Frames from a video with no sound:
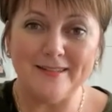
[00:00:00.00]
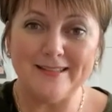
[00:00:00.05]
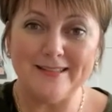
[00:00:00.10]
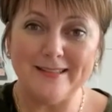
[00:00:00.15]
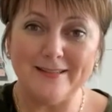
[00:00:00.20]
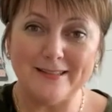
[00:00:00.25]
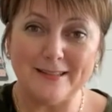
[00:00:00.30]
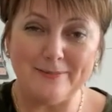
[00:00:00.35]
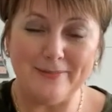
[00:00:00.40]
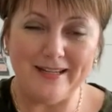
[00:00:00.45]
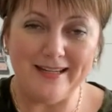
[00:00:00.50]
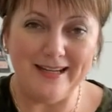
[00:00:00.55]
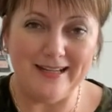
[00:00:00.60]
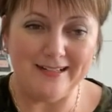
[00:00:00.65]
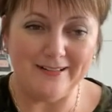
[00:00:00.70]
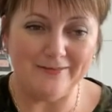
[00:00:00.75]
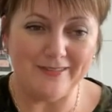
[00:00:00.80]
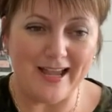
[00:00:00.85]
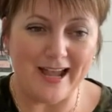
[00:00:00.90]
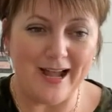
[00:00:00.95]
So speaking
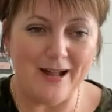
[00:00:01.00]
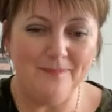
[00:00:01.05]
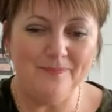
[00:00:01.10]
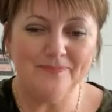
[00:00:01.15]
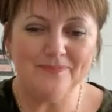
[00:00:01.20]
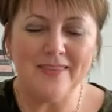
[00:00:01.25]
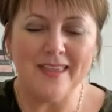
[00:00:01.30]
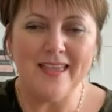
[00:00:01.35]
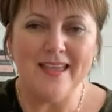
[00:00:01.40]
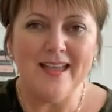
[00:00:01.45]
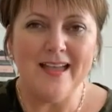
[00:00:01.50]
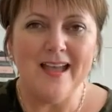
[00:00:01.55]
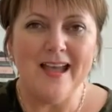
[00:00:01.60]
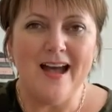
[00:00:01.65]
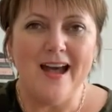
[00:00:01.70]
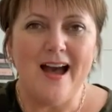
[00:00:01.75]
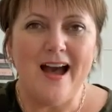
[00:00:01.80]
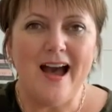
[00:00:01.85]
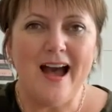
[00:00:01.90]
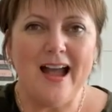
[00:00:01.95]
of that,
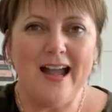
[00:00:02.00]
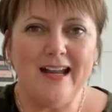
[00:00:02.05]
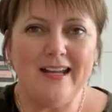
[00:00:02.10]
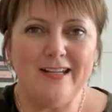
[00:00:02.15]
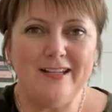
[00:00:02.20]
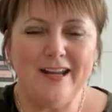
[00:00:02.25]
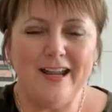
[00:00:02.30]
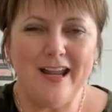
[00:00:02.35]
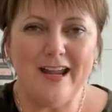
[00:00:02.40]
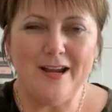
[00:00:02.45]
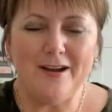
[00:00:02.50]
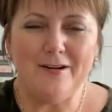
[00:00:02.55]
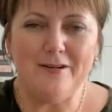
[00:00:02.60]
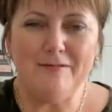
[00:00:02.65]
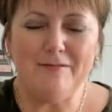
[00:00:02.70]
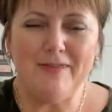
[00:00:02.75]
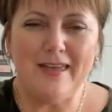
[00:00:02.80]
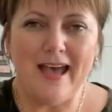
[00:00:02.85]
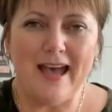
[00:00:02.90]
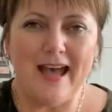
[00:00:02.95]
I
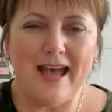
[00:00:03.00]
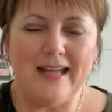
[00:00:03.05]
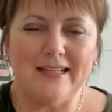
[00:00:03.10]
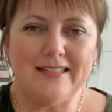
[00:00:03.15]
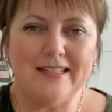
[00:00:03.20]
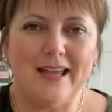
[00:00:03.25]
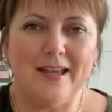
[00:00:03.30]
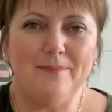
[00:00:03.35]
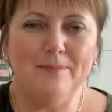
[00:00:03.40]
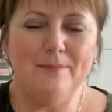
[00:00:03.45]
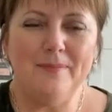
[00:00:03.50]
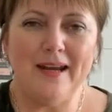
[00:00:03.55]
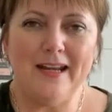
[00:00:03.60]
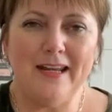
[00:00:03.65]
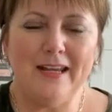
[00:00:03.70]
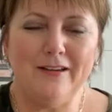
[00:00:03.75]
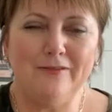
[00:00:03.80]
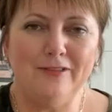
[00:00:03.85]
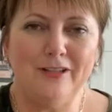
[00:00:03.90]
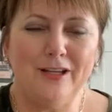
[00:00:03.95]
know that
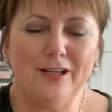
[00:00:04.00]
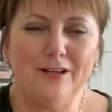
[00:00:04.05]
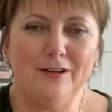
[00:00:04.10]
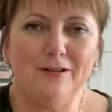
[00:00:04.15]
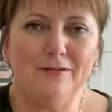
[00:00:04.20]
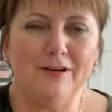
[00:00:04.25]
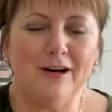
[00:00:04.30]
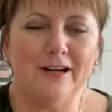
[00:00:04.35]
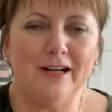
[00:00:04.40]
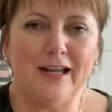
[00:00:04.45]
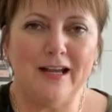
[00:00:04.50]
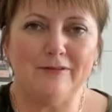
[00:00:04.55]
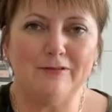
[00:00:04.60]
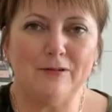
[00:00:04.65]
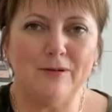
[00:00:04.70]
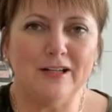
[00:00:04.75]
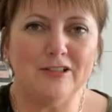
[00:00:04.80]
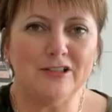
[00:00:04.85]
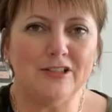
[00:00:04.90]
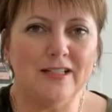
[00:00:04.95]
many of you are gonna have
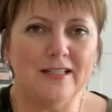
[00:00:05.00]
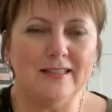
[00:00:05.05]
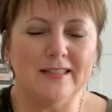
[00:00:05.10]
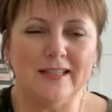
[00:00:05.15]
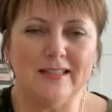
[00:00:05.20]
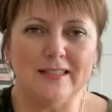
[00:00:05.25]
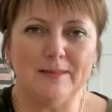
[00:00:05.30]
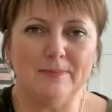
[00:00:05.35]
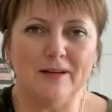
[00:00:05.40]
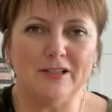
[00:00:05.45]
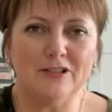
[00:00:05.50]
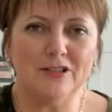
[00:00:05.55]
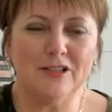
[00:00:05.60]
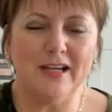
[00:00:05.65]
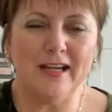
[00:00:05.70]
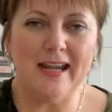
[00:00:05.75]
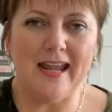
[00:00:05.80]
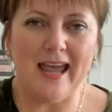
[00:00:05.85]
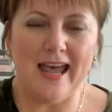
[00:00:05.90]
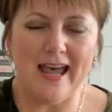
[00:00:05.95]
questions,
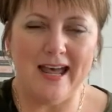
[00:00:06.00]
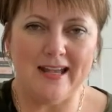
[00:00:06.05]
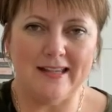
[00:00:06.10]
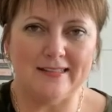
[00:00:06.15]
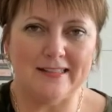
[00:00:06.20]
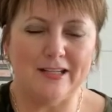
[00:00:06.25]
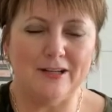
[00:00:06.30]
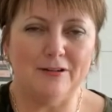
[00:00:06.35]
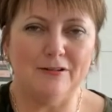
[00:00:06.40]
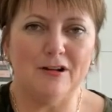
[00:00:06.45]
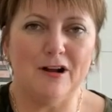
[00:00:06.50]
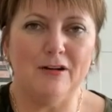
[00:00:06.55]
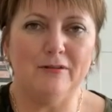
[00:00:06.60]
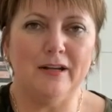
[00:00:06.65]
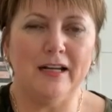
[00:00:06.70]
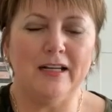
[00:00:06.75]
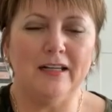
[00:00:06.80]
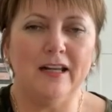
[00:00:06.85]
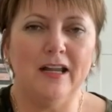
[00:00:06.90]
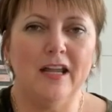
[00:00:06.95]
especially as you're
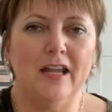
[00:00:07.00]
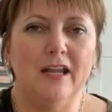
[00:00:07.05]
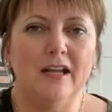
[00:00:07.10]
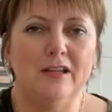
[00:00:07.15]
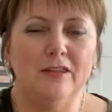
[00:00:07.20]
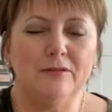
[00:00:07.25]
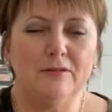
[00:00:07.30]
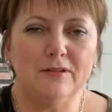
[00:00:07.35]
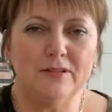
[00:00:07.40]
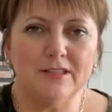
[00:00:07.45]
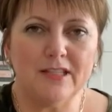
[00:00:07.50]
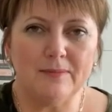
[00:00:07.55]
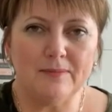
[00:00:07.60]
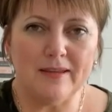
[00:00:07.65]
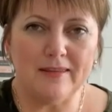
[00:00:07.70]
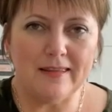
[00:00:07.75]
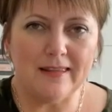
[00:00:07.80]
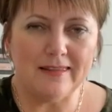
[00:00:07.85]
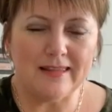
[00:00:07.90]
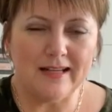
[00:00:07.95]
going through some
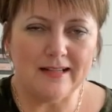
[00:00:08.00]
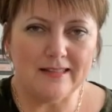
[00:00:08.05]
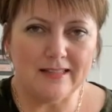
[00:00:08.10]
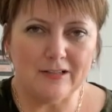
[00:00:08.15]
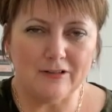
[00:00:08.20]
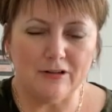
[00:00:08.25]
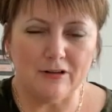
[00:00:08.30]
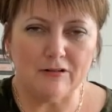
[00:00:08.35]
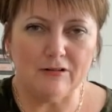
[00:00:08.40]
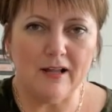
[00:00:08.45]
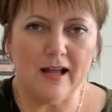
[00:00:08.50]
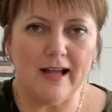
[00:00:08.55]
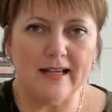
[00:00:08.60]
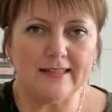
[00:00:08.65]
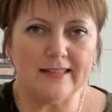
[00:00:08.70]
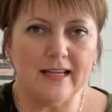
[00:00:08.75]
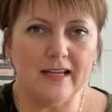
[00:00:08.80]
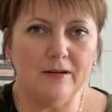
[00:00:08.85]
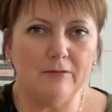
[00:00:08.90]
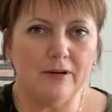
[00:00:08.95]
of the things in your
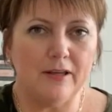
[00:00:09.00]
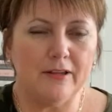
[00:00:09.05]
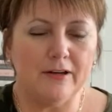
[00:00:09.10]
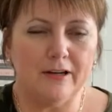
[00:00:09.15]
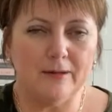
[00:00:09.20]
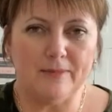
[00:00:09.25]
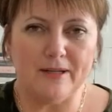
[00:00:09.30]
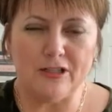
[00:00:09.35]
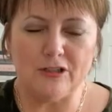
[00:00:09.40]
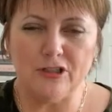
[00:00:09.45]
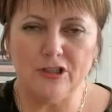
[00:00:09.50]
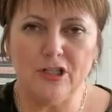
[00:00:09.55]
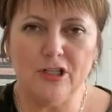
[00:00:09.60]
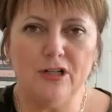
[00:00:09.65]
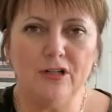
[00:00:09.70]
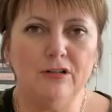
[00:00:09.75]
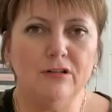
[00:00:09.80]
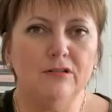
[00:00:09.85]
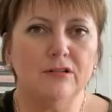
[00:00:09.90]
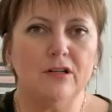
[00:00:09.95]
closet, whether it be
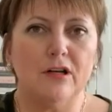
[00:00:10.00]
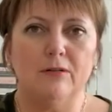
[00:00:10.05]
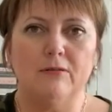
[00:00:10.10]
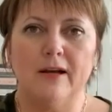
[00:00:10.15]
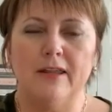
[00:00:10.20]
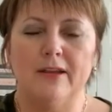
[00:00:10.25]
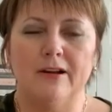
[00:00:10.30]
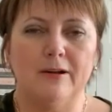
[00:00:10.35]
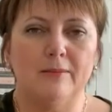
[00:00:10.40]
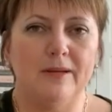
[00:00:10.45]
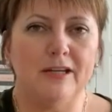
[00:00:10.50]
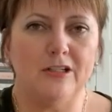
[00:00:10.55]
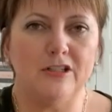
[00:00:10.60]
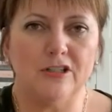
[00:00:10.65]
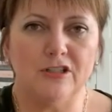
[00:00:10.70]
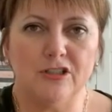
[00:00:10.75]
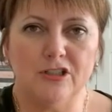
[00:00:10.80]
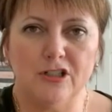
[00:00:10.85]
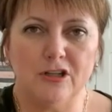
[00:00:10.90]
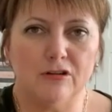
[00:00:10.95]
shoes or whether it be
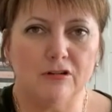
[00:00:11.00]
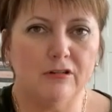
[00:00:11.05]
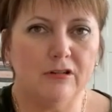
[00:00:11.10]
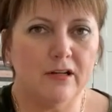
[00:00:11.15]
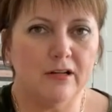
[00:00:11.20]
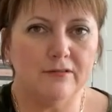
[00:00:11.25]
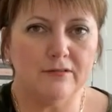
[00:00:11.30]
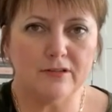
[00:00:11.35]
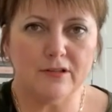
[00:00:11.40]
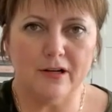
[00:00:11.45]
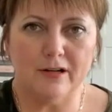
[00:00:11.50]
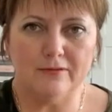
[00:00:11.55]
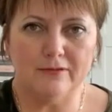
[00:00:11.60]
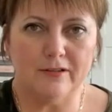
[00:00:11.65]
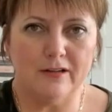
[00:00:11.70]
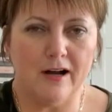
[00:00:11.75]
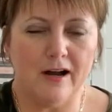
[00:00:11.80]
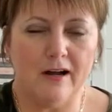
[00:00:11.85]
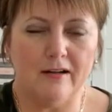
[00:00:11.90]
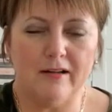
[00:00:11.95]
just your clothes
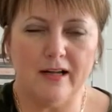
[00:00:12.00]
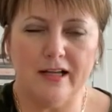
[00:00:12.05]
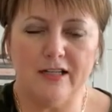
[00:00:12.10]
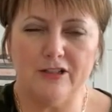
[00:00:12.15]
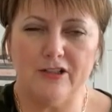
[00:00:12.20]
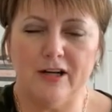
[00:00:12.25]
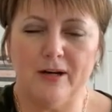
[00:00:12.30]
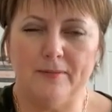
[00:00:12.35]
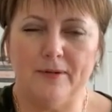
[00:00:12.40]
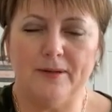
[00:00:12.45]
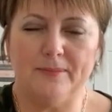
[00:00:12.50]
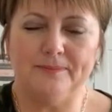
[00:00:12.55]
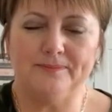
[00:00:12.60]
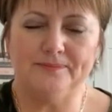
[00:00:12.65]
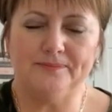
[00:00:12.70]
overall in general.